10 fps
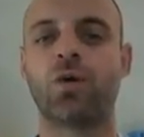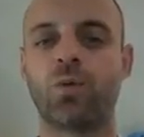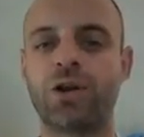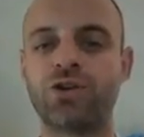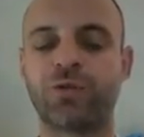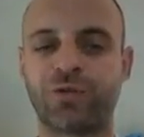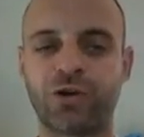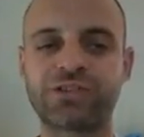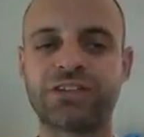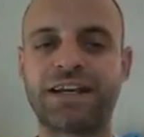when you
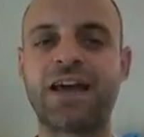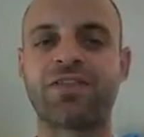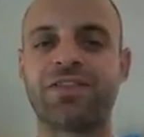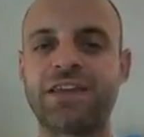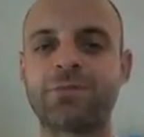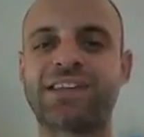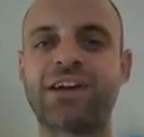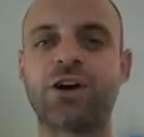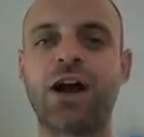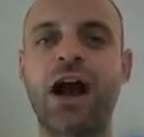first click on themes
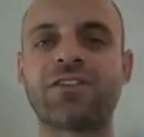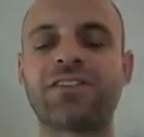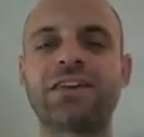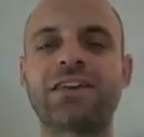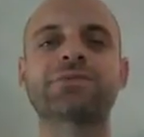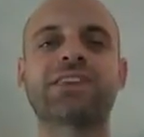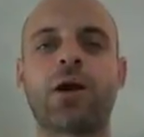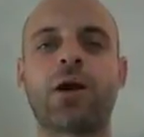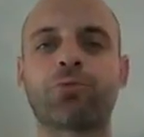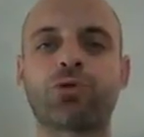here are the themes that
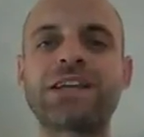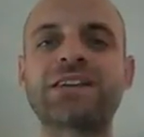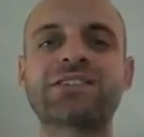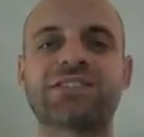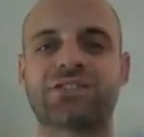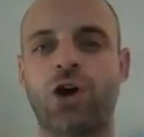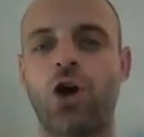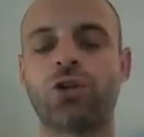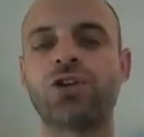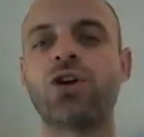are
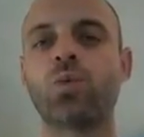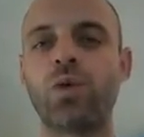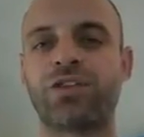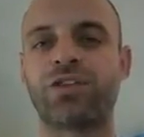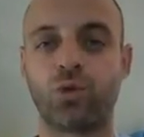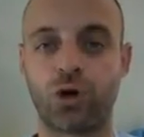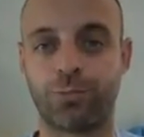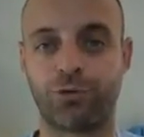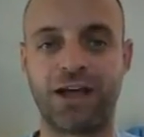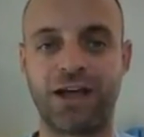pre-installed with
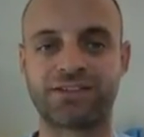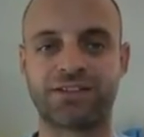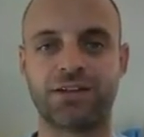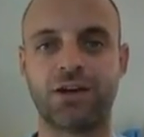WordPress.